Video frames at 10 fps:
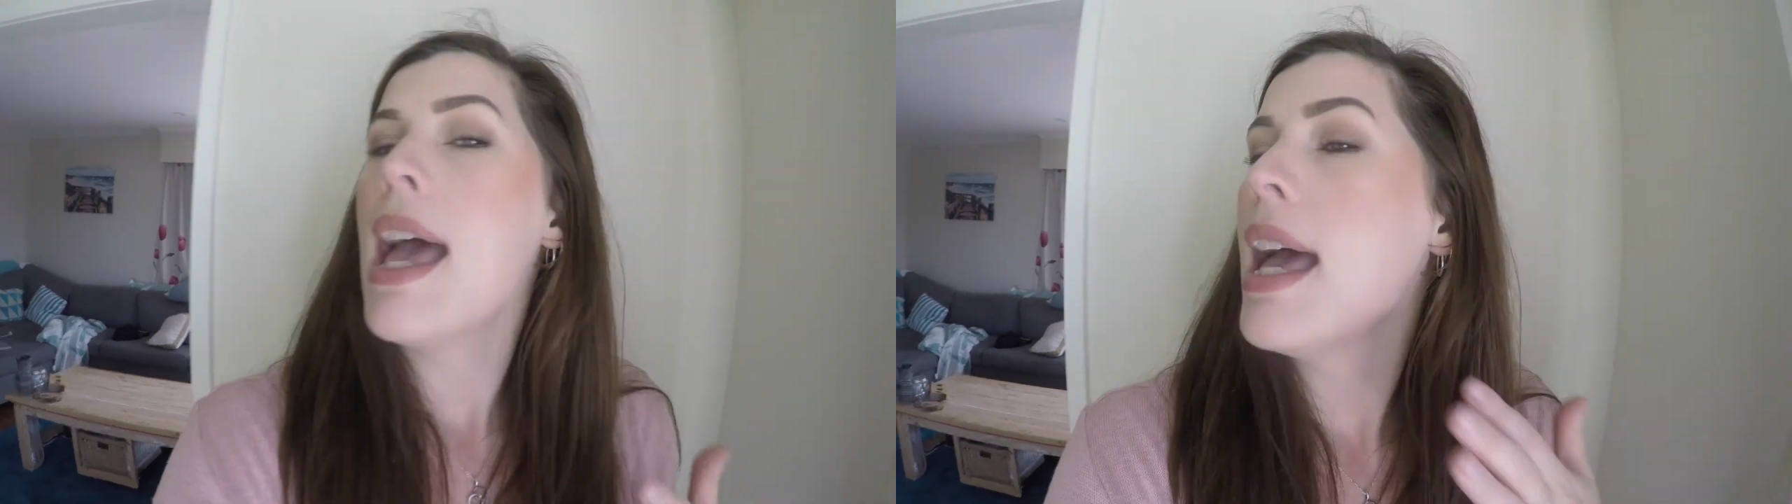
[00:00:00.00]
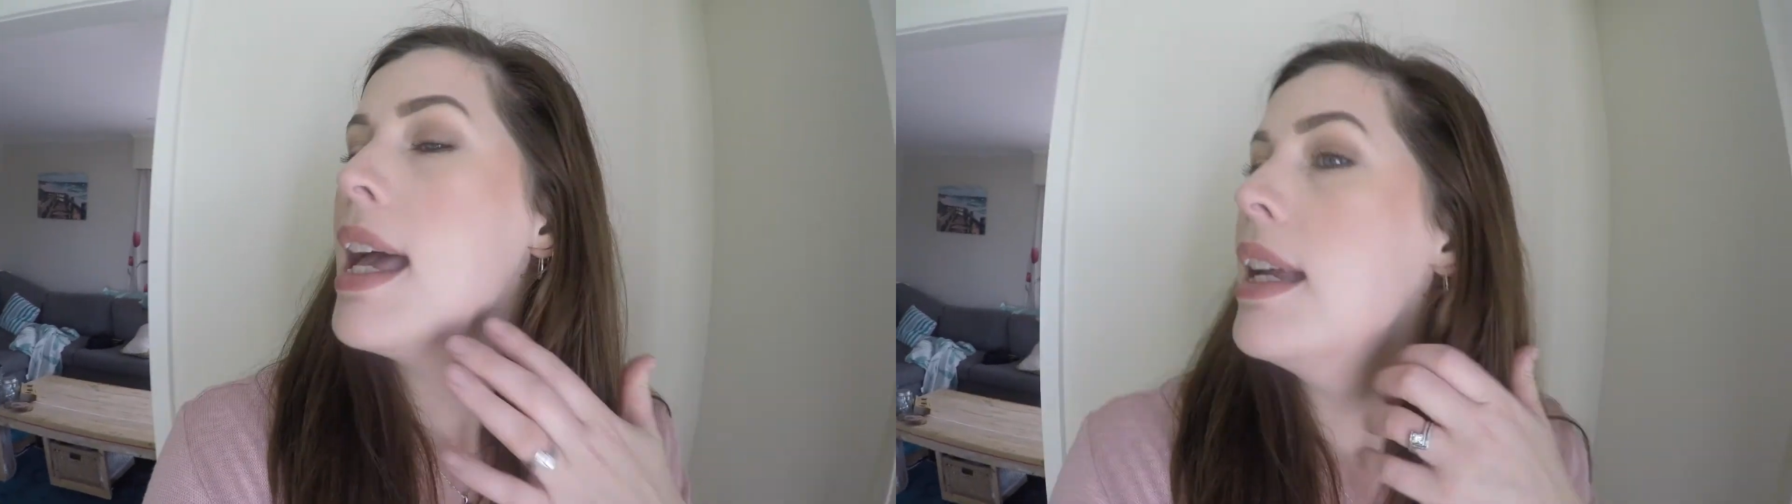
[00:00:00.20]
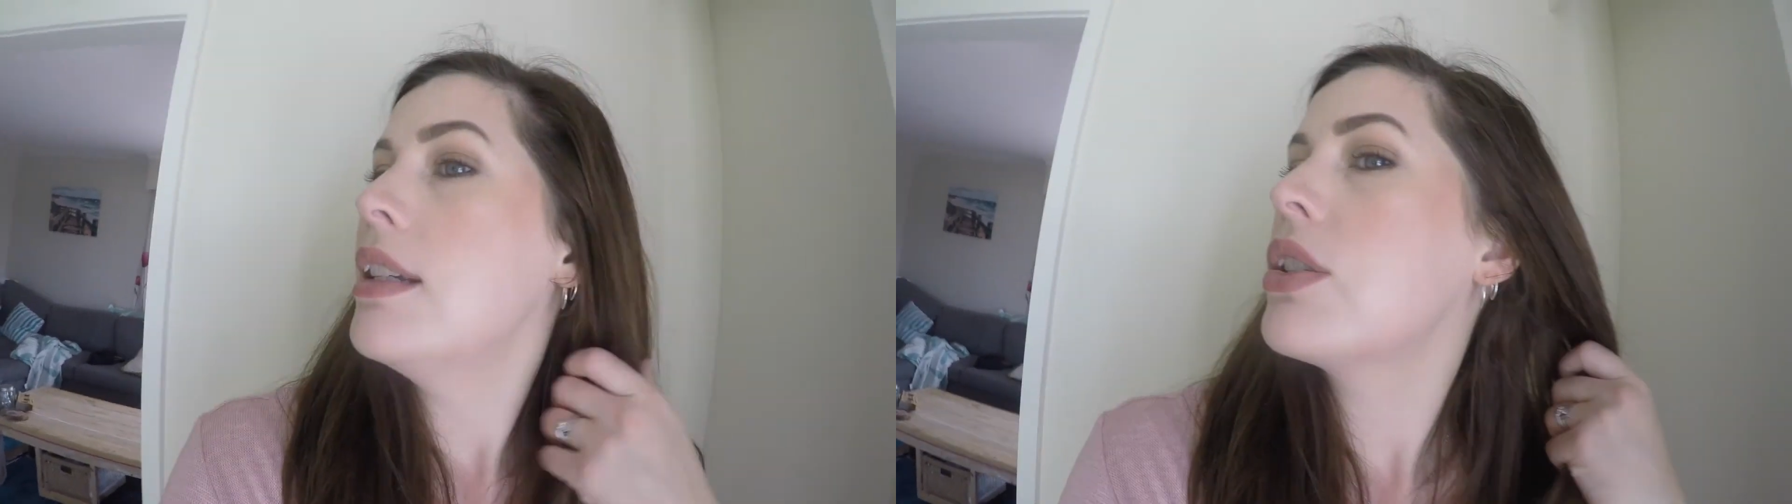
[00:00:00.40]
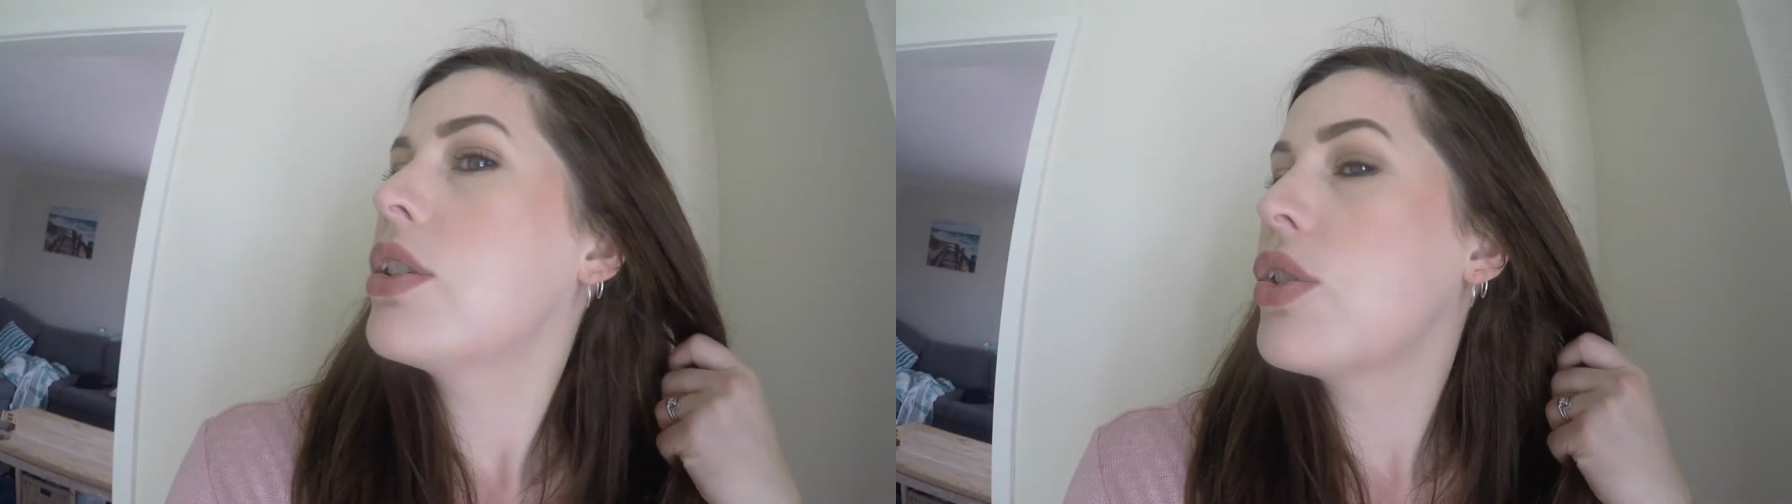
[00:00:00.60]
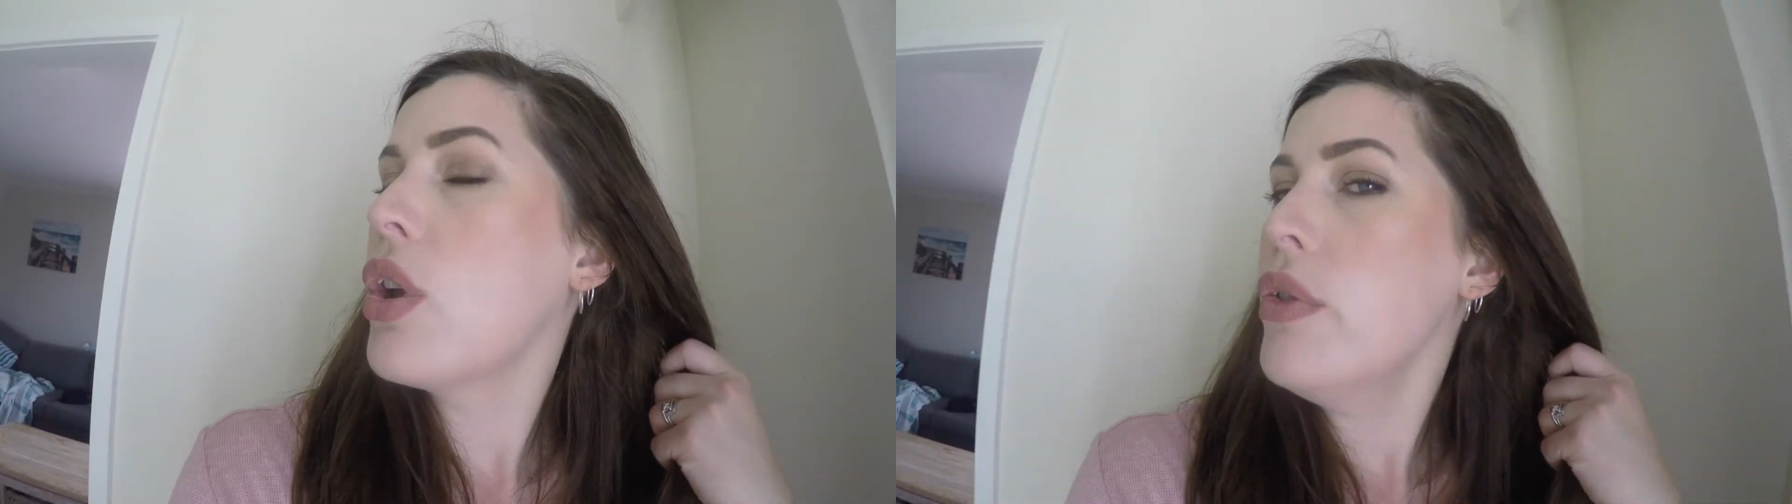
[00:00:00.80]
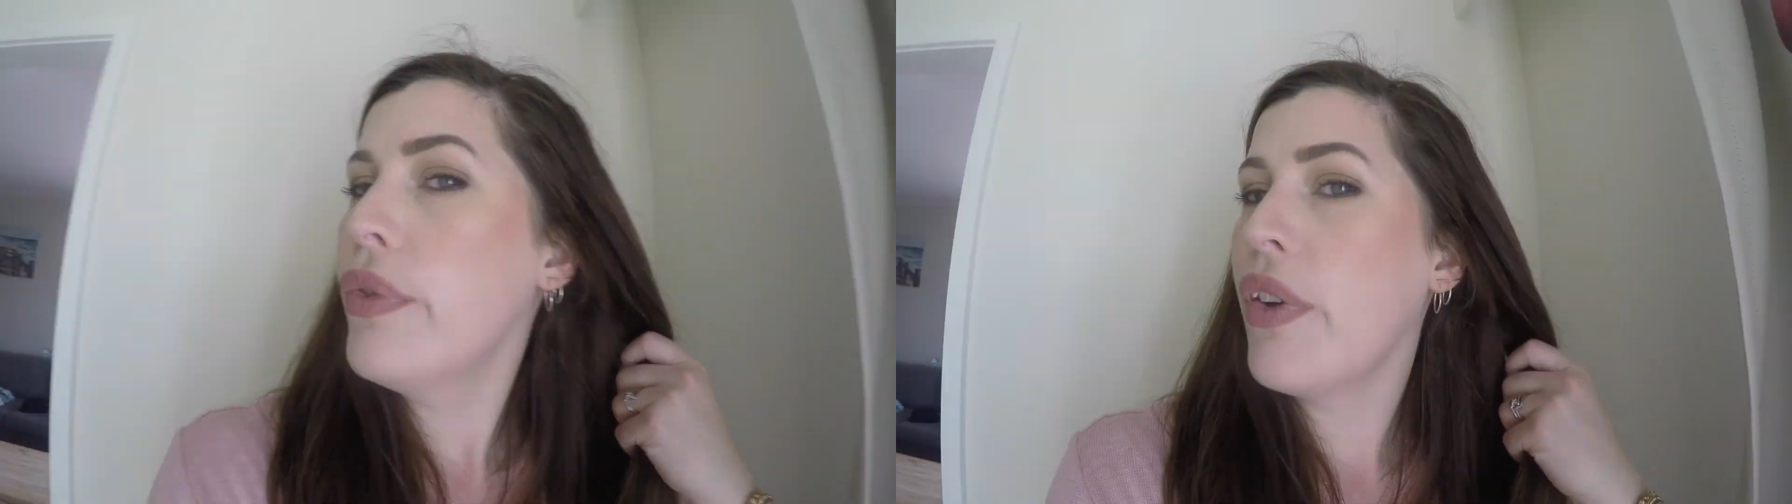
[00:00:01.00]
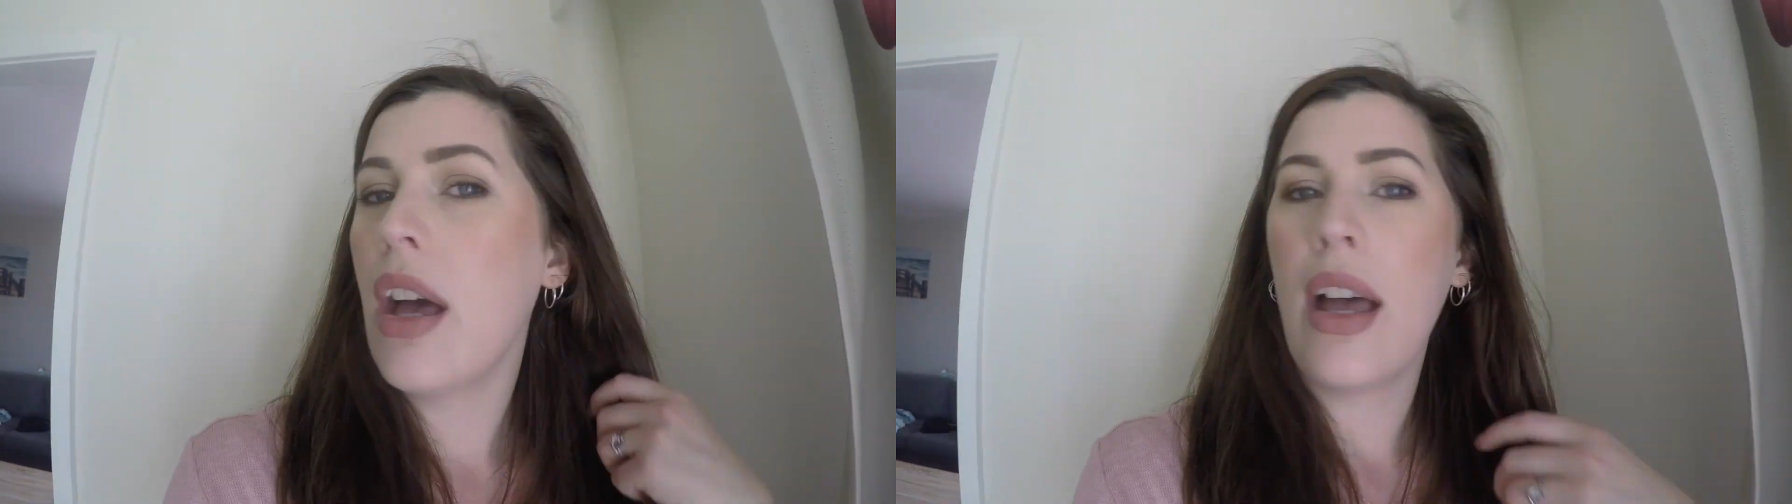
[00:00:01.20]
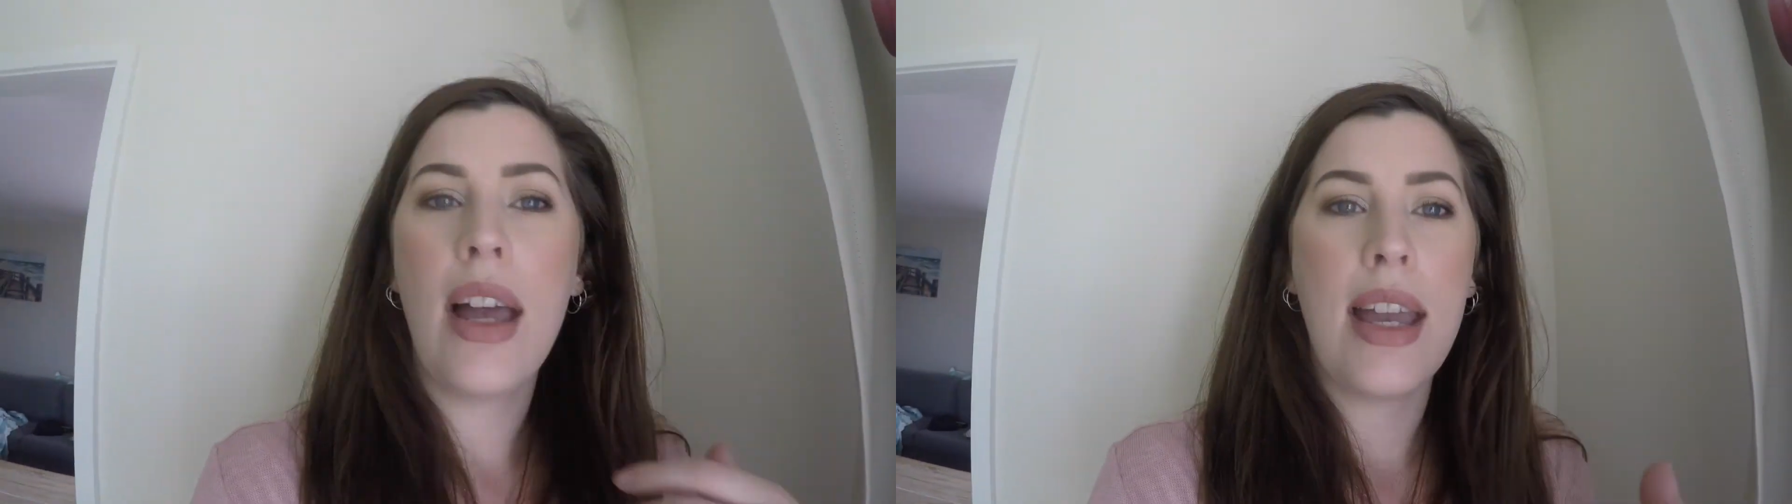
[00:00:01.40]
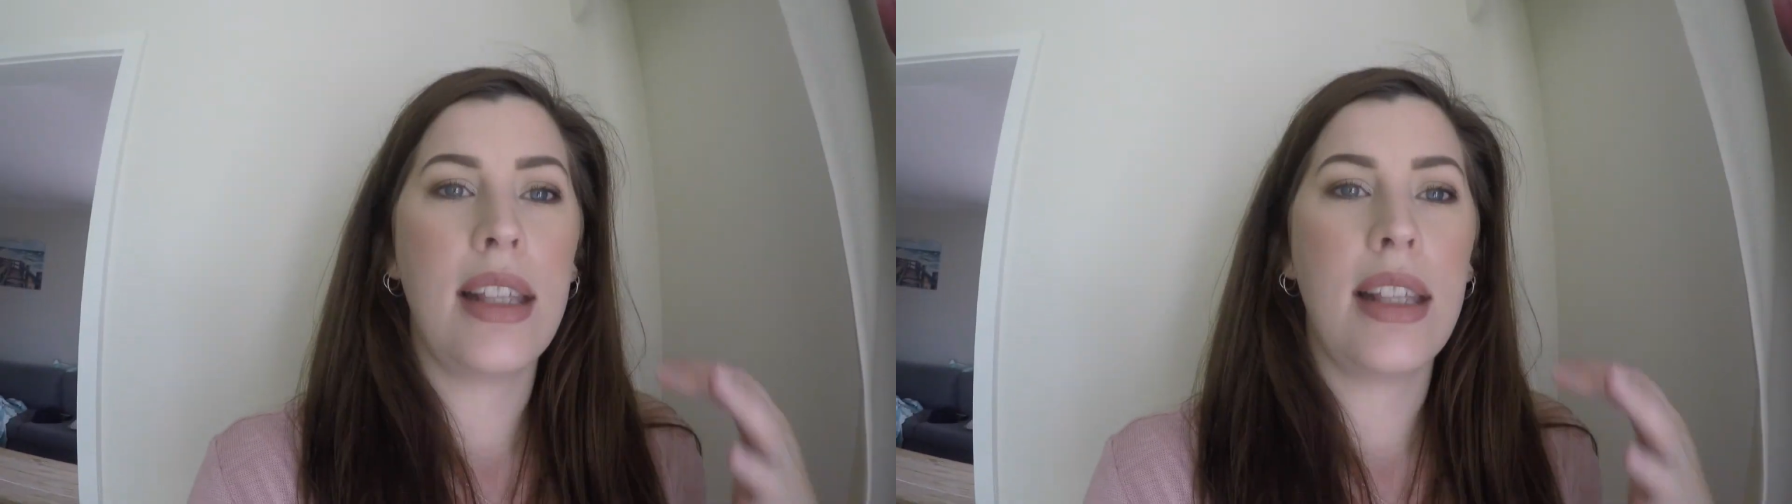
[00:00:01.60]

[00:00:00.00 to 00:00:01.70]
And so far